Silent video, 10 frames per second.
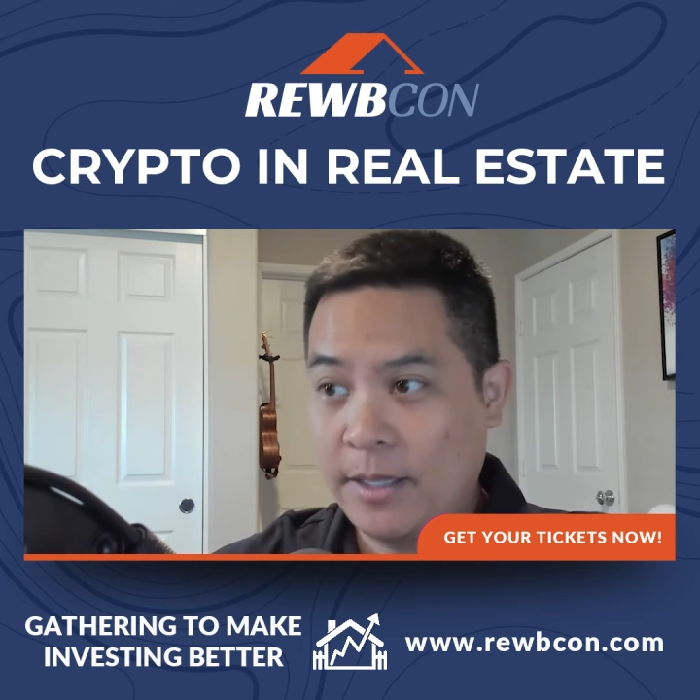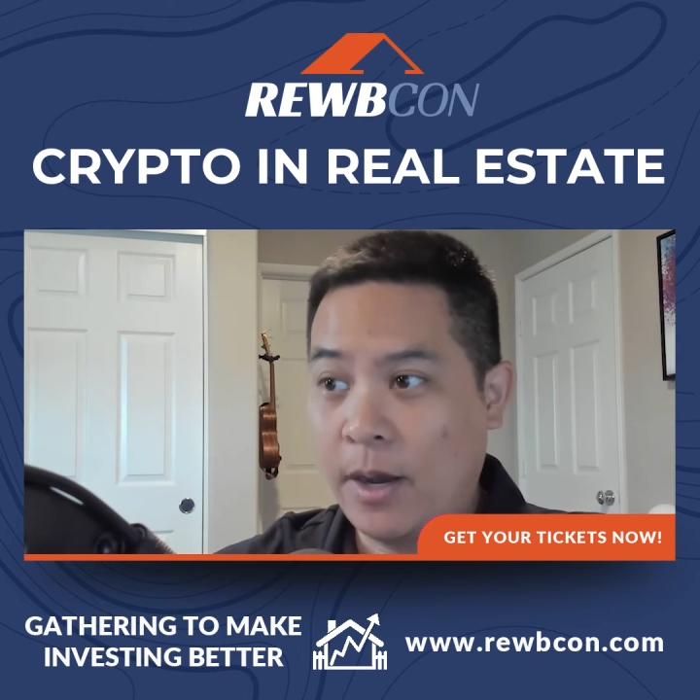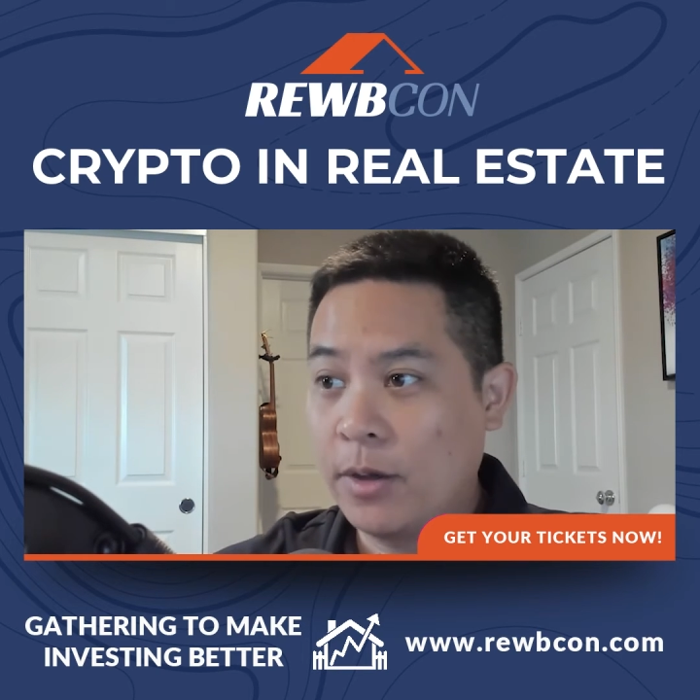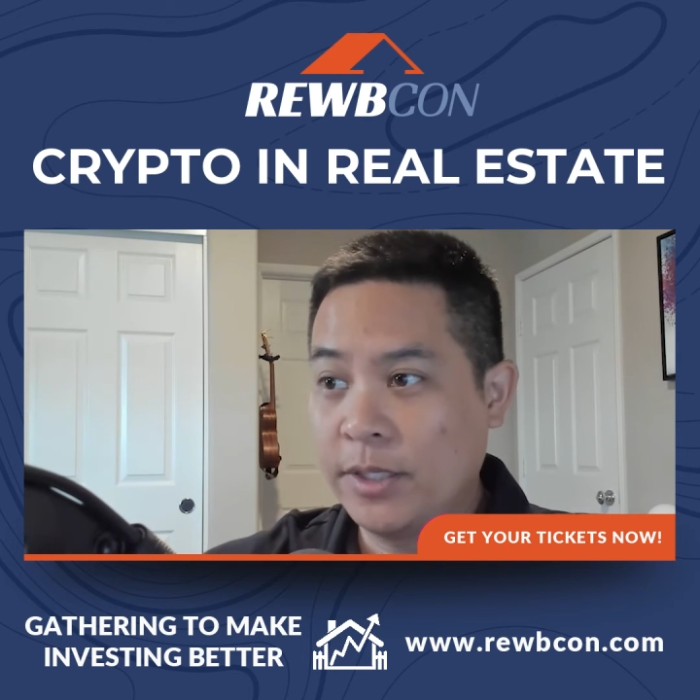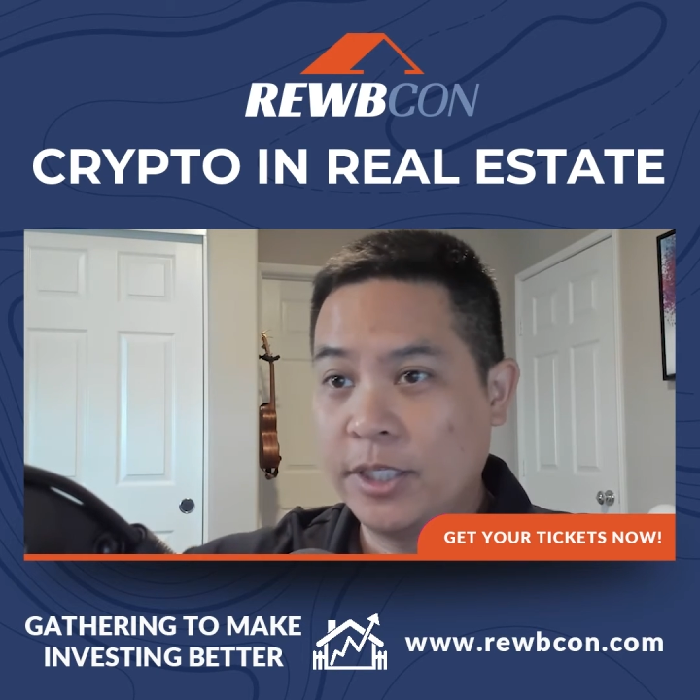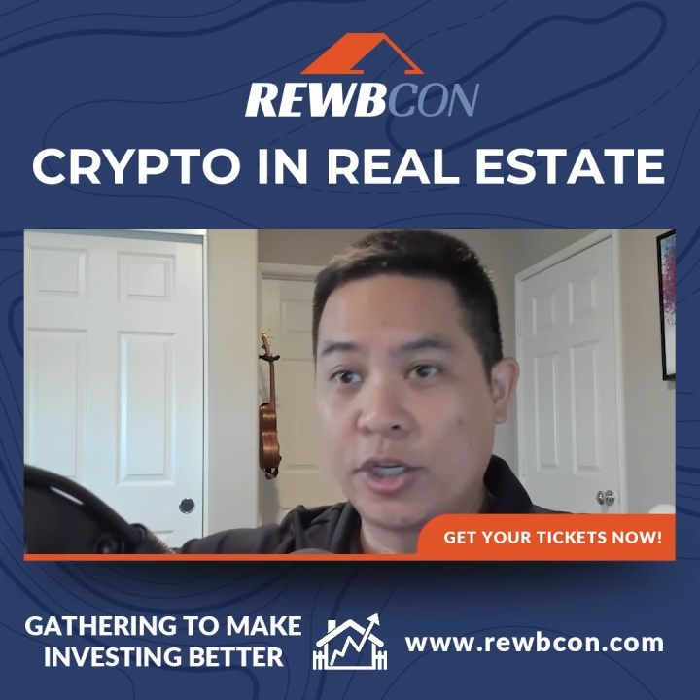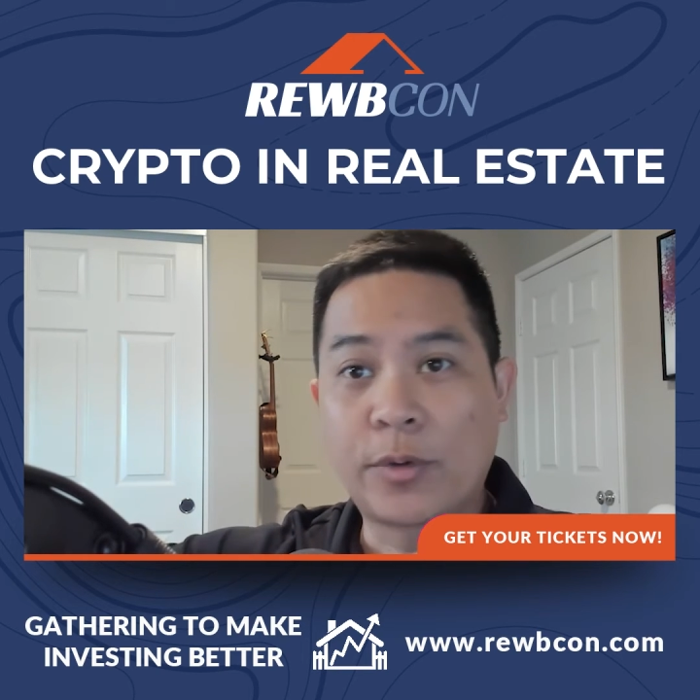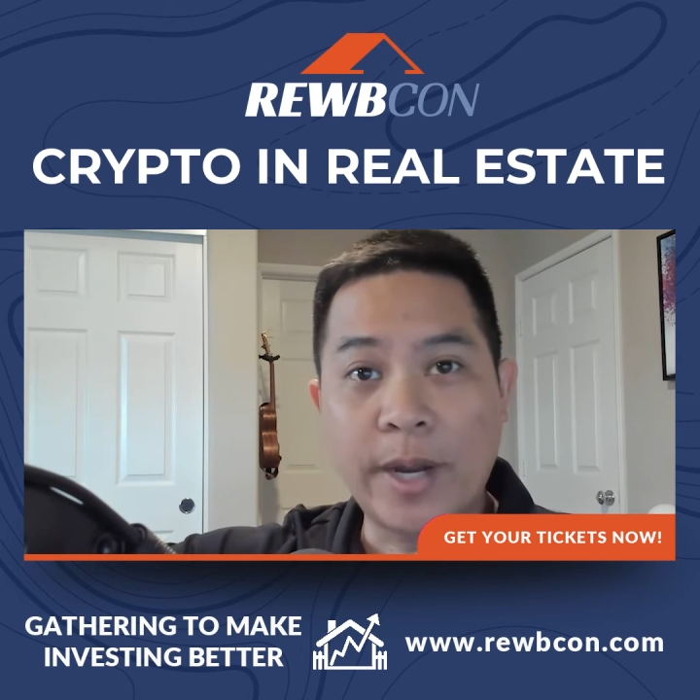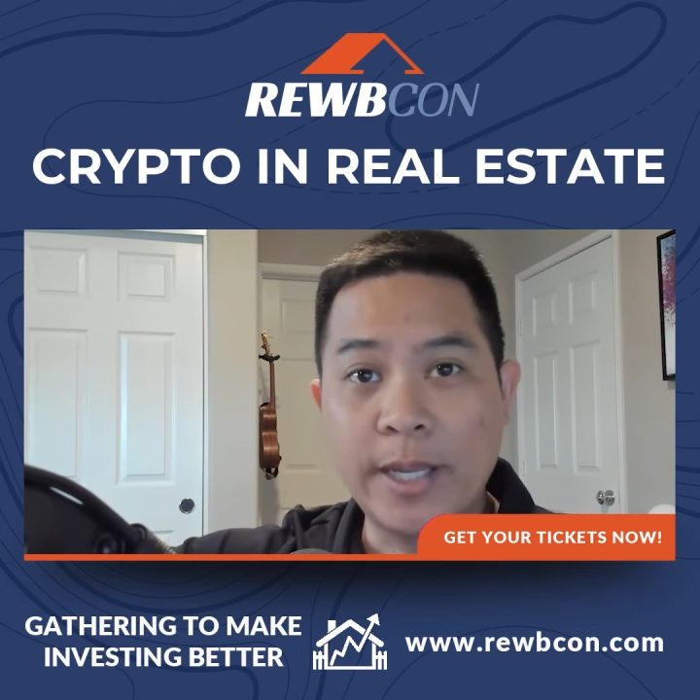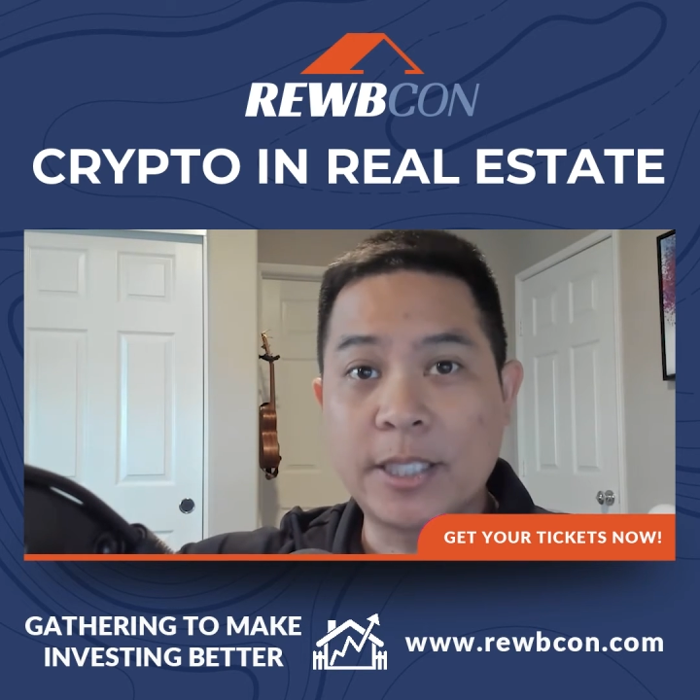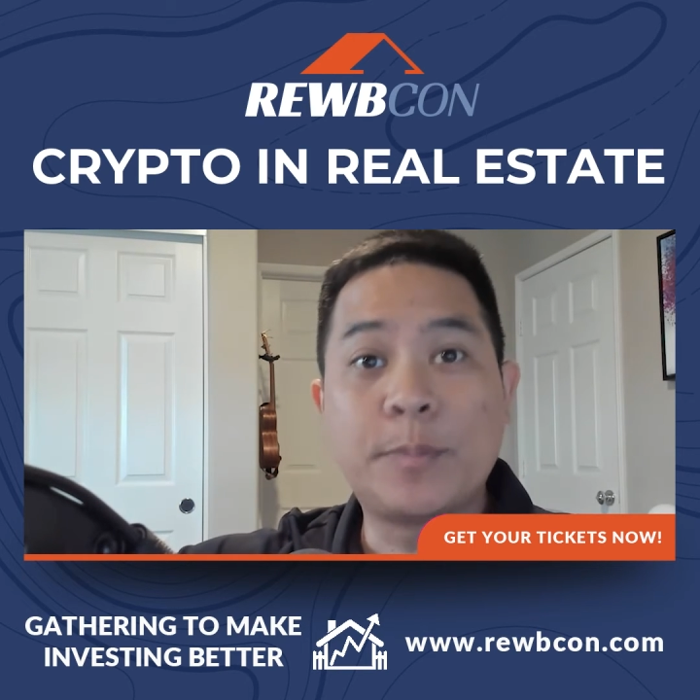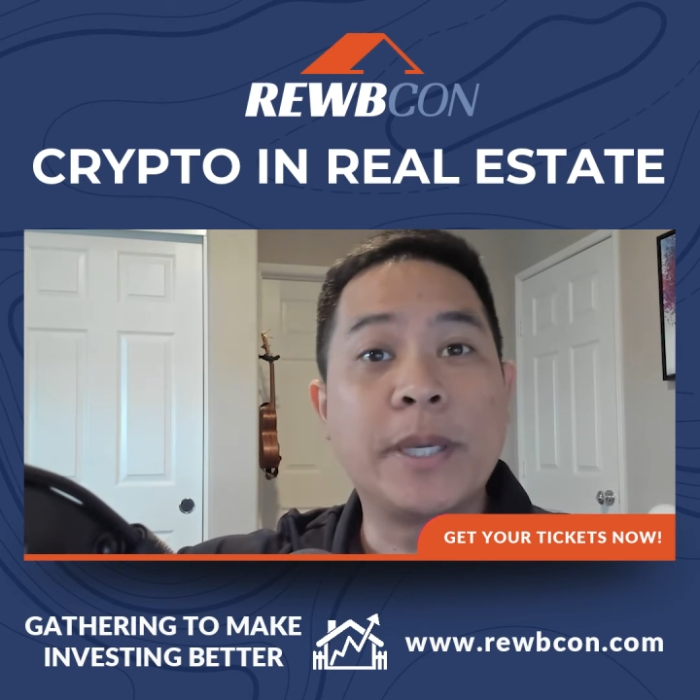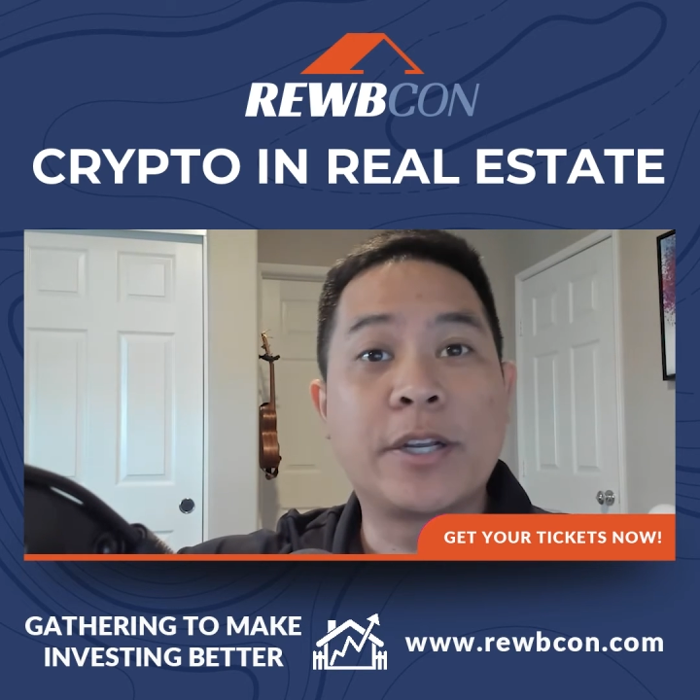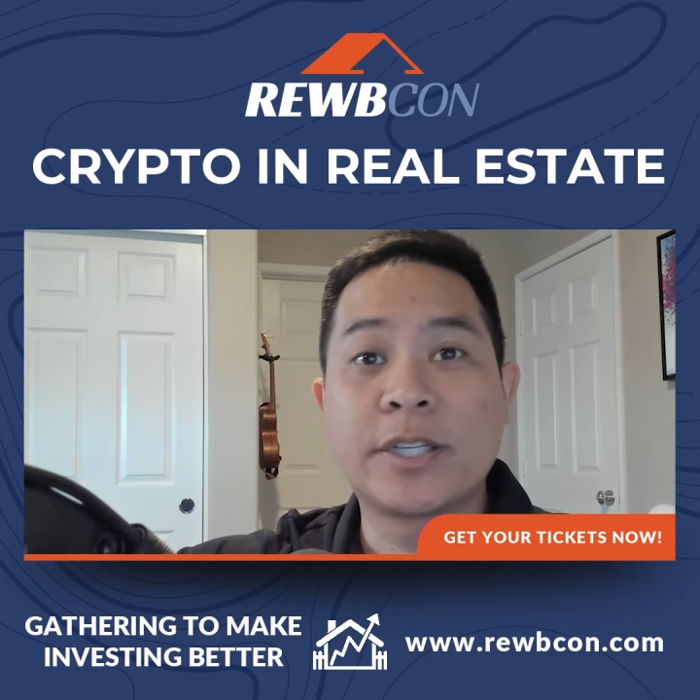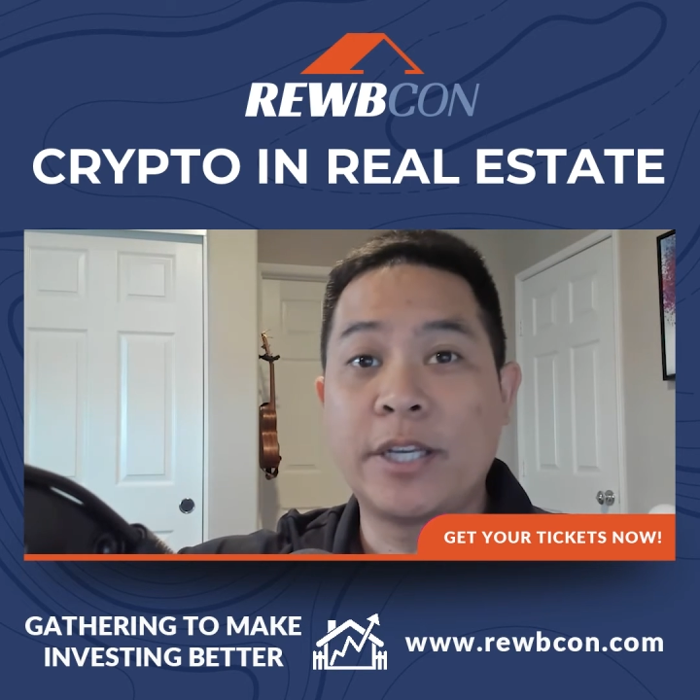all these great speakers